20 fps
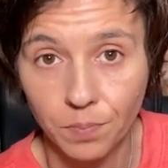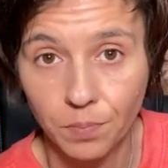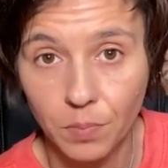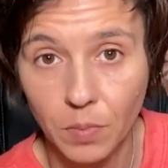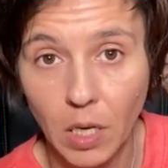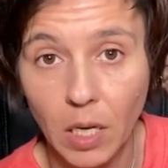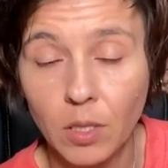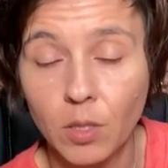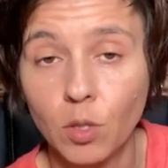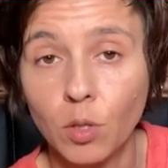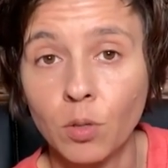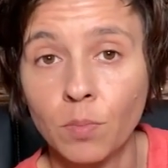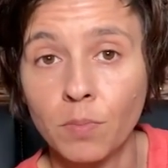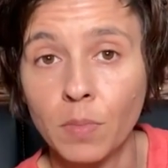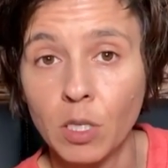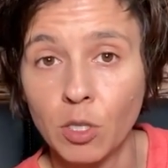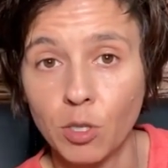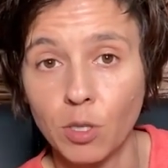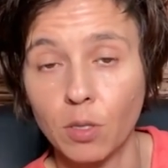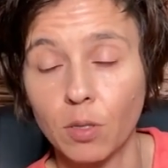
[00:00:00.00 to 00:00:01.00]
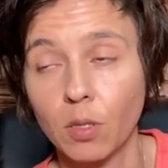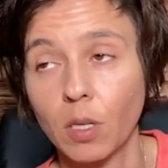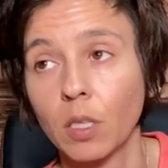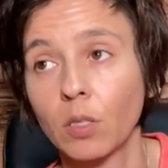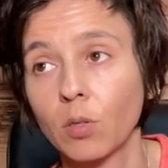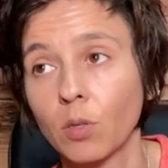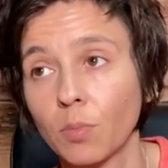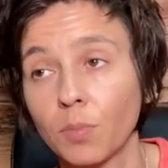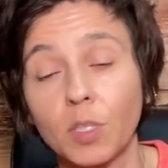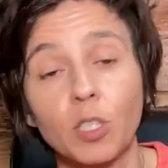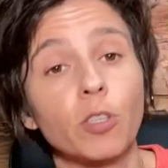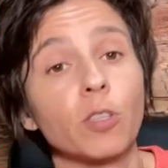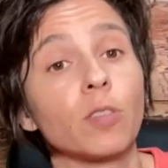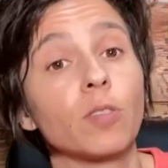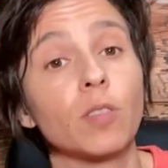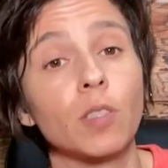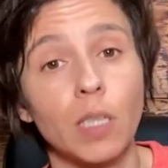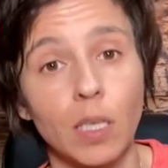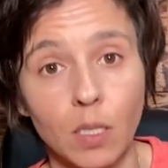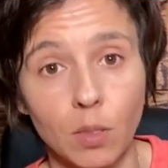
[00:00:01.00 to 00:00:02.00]
That's your mission, that's your mission
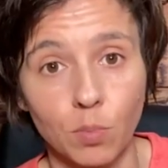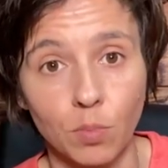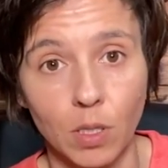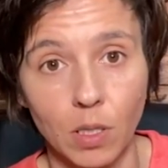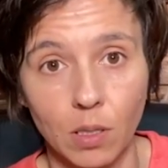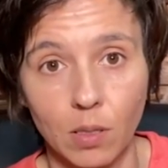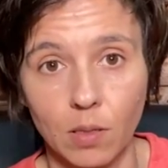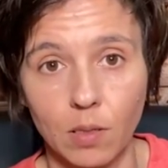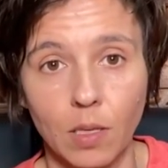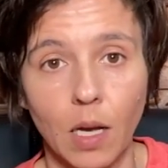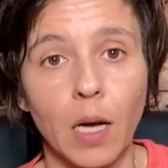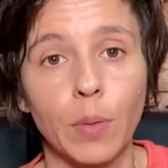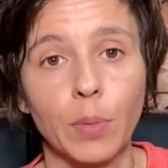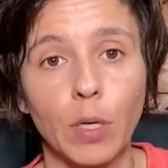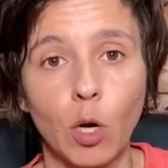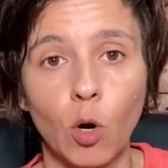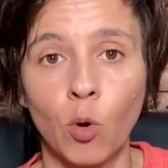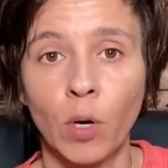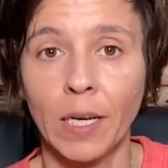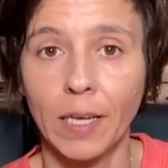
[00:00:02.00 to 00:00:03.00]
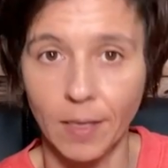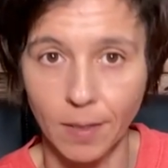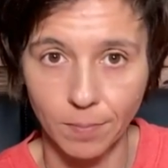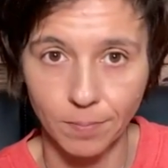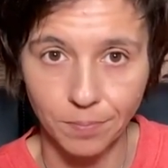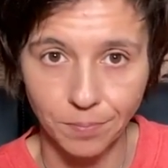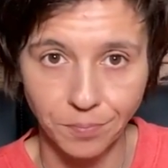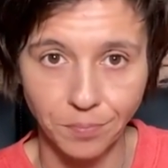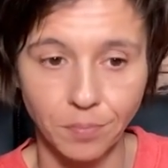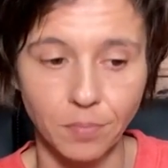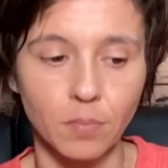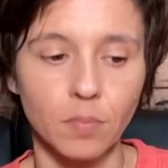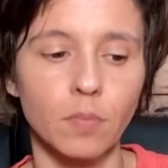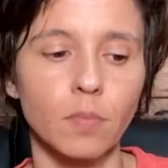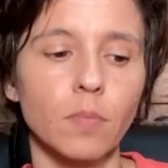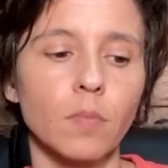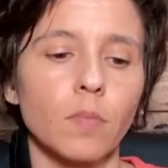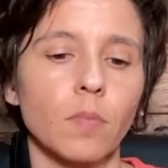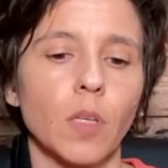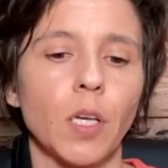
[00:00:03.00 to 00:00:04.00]
statement. I'm going in,
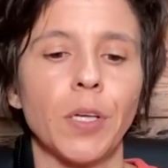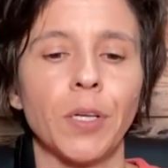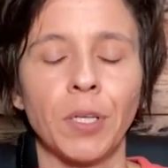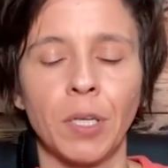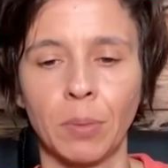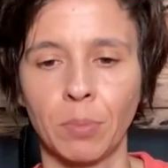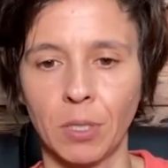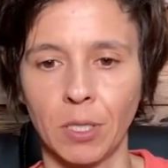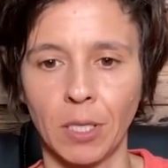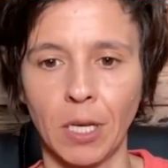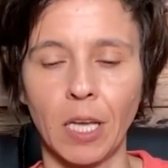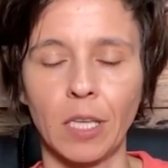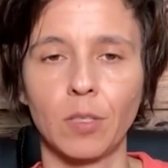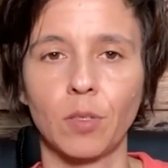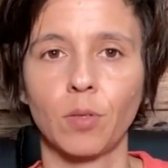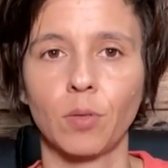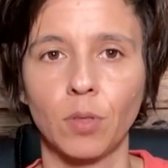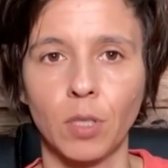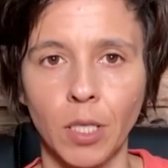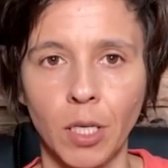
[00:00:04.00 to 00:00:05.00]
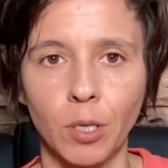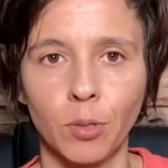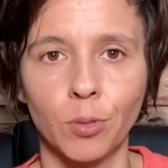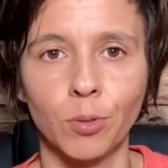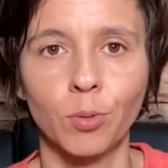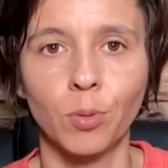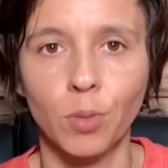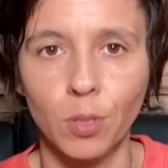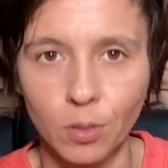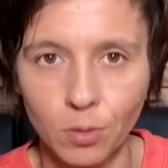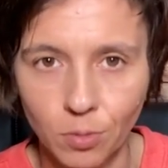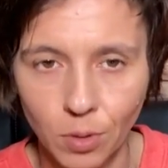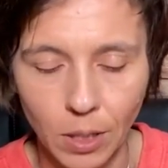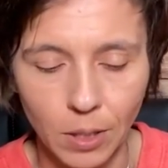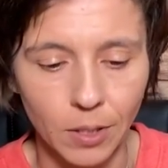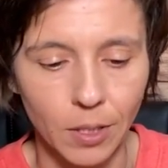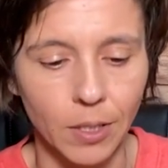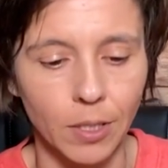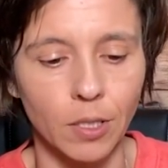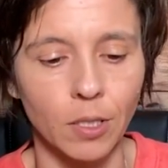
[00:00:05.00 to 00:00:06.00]
and I'm going to ask you, Leo, towards
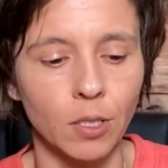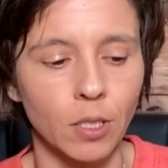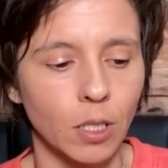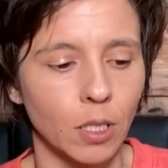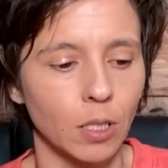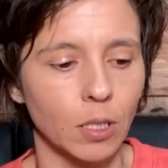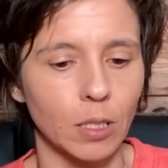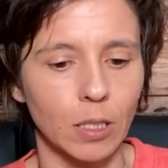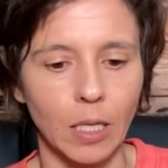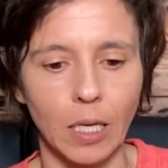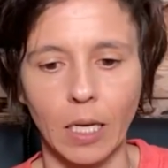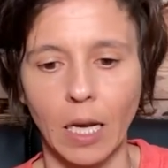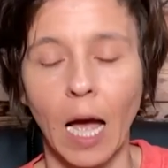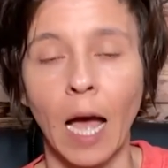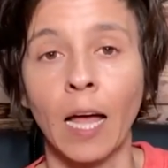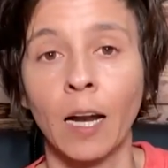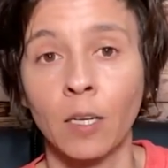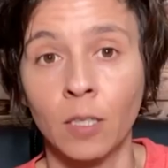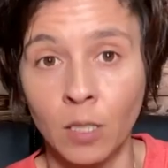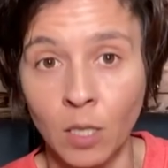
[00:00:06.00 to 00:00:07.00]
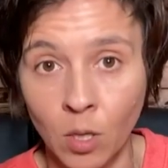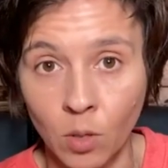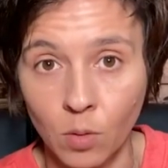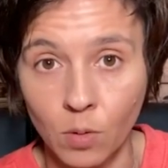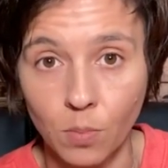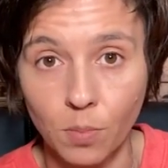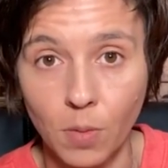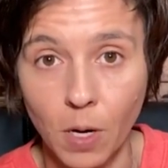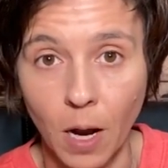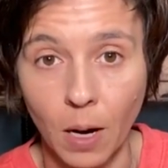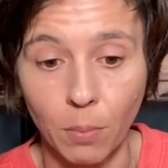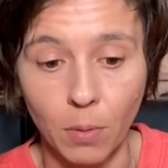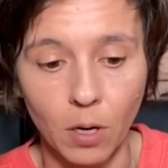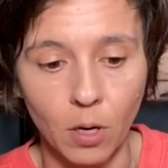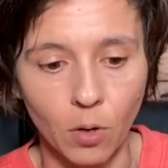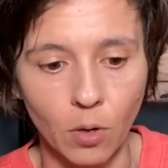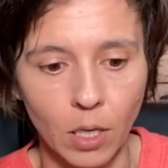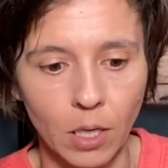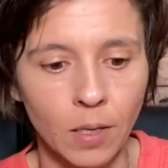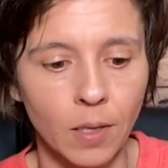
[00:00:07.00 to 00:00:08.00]
what? And you're going to say, I don't know, but I'm
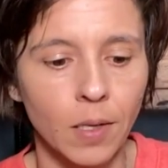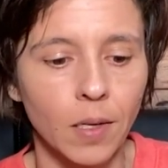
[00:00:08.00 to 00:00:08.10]
going.